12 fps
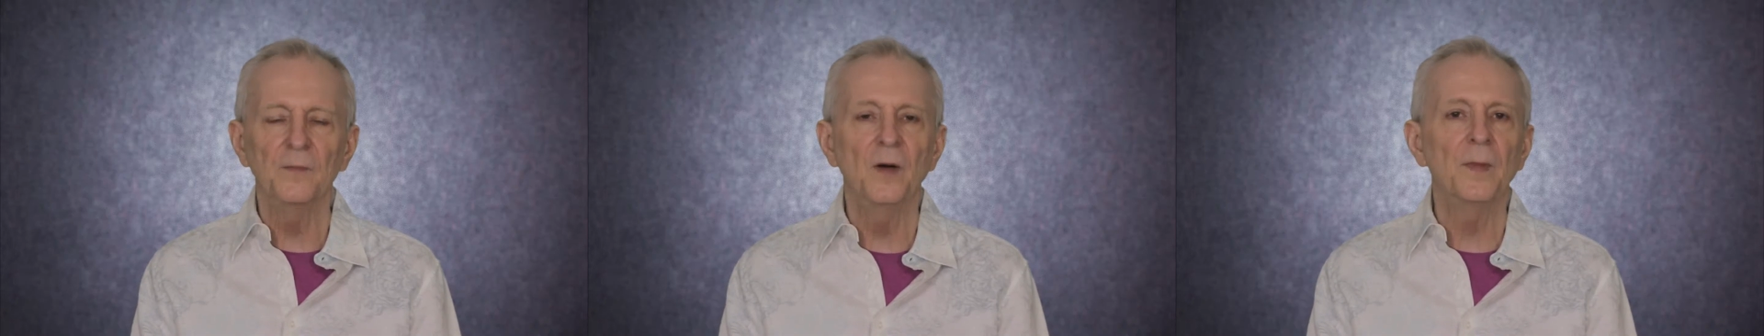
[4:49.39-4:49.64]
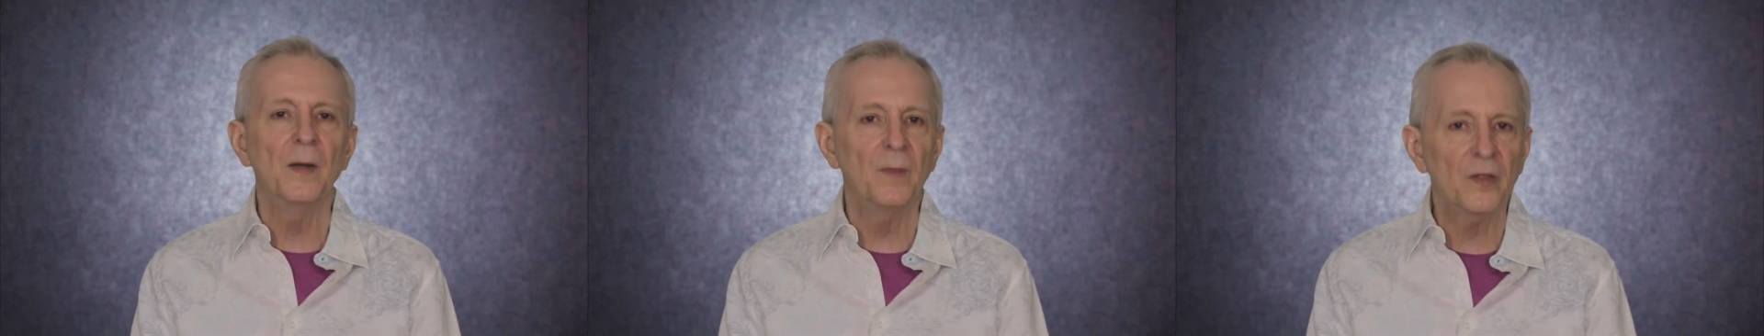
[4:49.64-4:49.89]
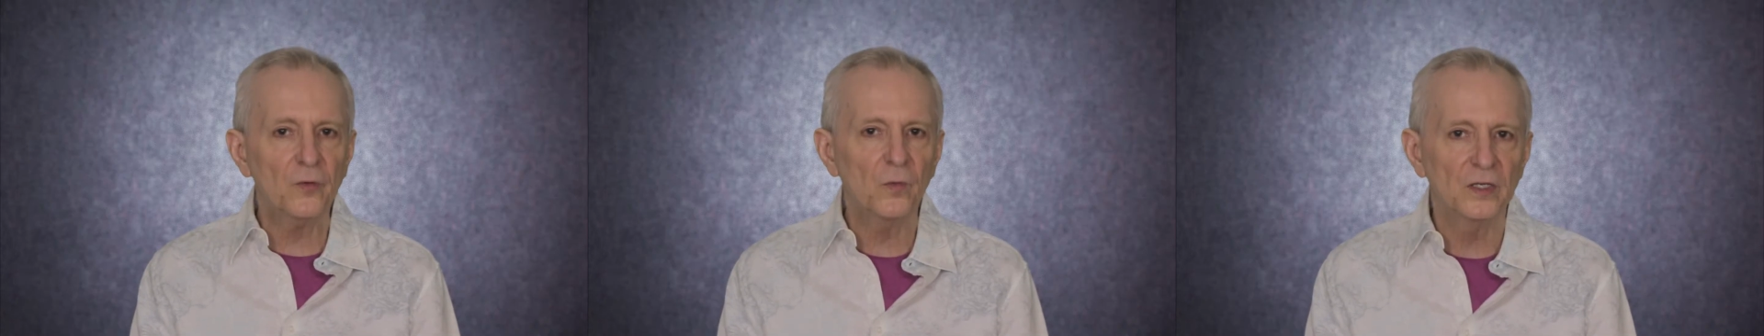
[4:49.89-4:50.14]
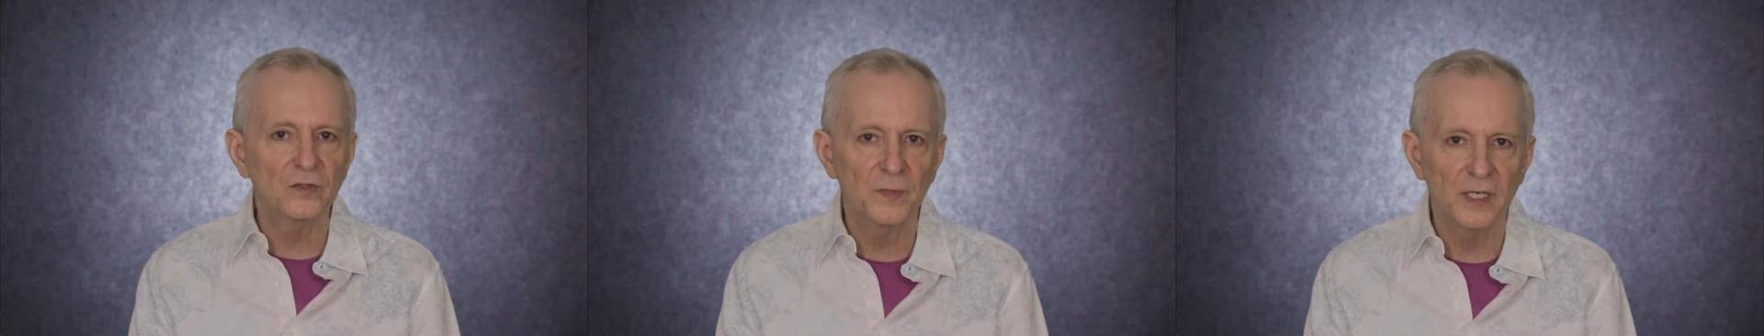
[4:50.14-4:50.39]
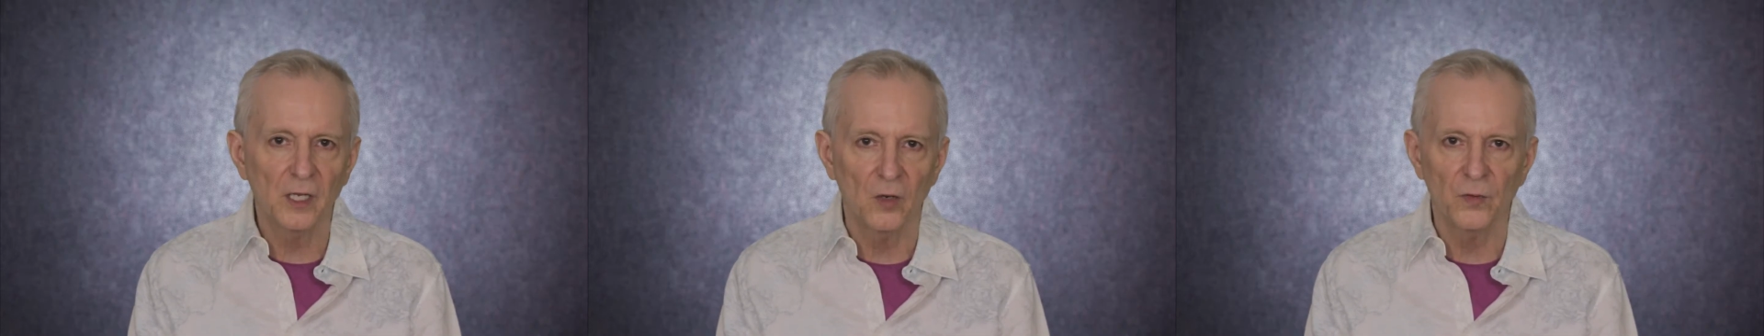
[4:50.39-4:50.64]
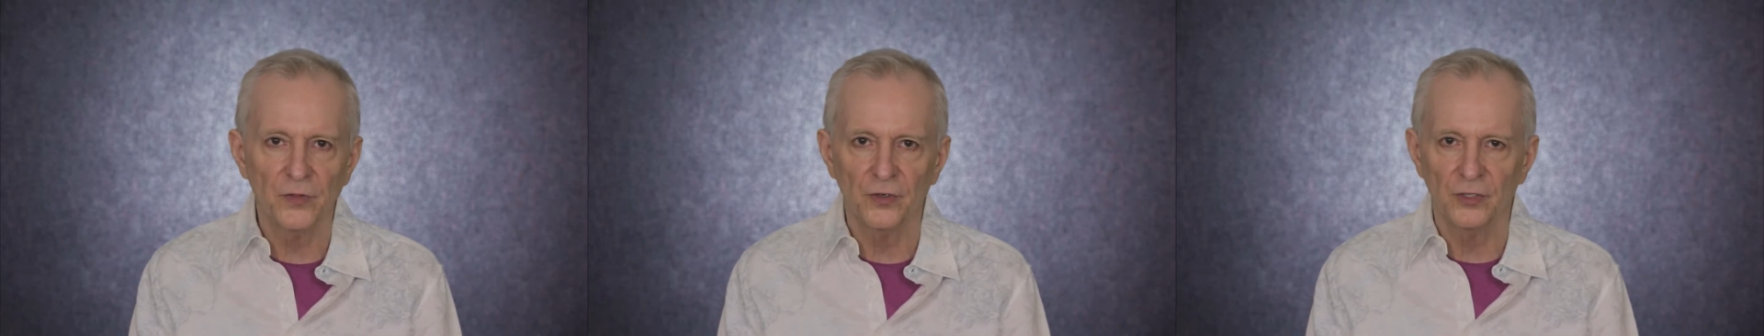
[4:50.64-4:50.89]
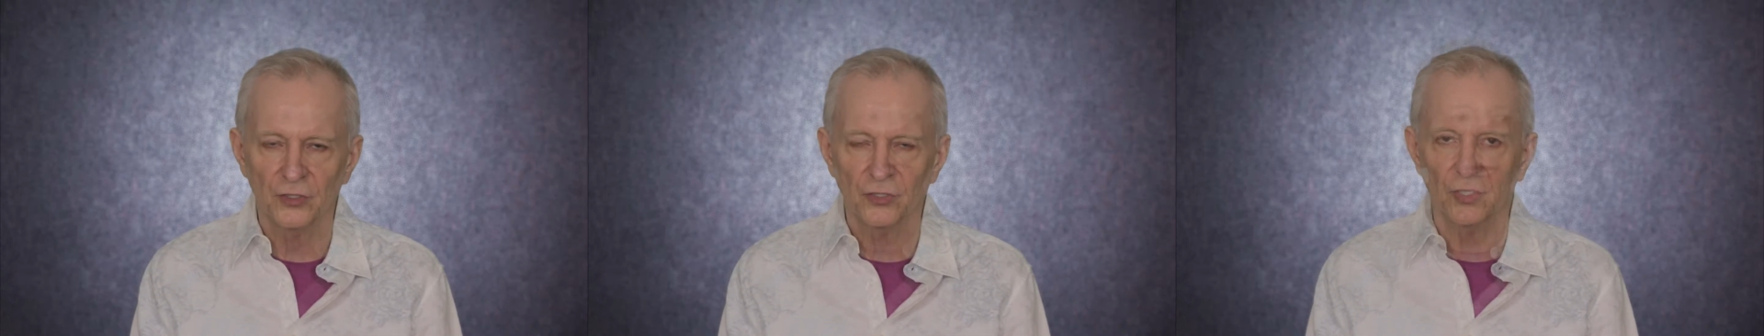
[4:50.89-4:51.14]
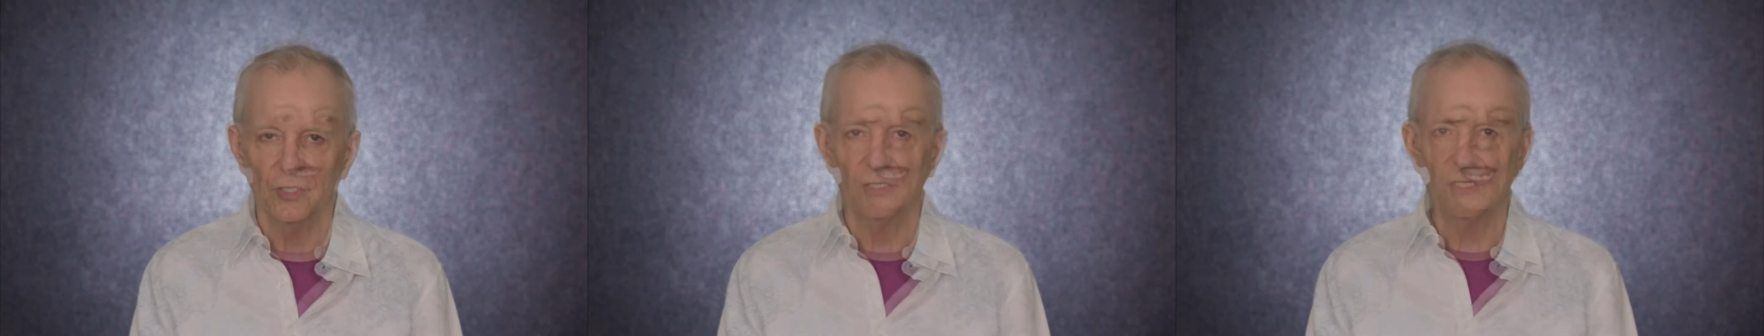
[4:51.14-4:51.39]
But my mother wants me to go with her to church.